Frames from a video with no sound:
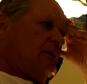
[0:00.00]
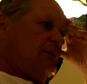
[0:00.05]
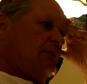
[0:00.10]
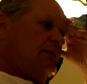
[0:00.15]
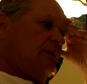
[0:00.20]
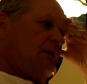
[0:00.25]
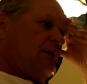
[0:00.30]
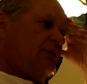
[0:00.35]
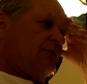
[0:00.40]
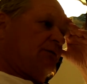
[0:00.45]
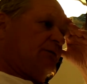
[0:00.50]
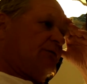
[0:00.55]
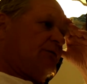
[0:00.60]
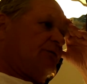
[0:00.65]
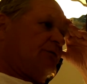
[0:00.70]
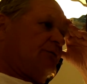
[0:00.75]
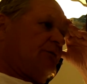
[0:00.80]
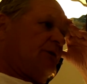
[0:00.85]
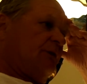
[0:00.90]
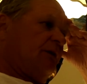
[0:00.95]
Things was
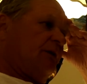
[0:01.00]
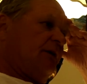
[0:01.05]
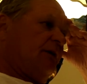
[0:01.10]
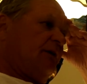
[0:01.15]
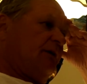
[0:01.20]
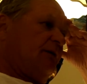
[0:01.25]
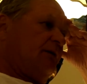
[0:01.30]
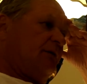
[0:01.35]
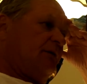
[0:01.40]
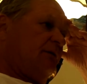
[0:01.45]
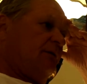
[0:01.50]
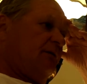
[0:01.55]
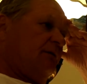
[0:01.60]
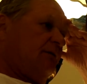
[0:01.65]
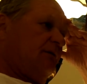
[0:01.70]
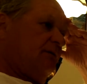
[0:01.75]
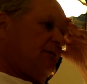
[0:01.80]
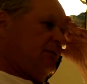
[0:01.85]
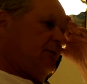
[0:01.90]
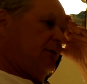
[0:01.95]
really,
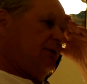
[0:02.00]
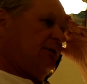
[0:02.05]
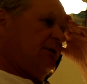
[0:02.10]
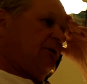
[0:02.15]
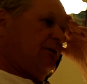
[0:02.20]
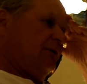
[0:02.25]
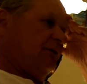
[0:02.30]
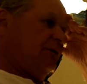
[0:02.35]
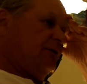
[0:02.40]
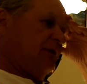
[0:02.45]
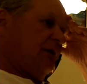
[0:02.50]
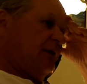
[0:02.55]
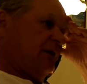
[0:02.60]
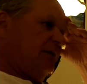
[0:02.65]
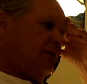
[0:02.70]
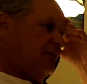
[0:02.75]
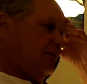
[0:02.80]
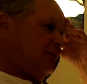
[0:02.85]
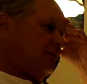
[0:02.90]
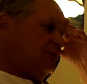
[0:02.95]
what you'd
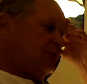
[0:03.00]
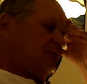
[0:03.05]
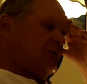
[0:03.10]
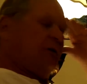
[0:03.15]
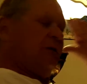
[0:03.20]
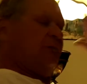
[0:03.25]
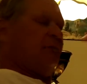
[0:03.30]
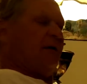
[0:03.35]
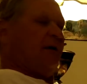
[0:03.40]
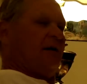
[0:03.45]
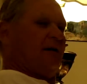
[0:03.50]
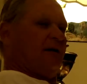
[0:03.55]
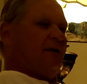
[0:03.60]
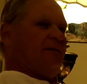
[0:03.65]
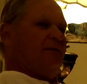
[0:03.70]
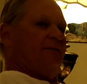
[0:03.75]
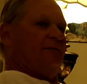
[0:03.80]
say was really bad.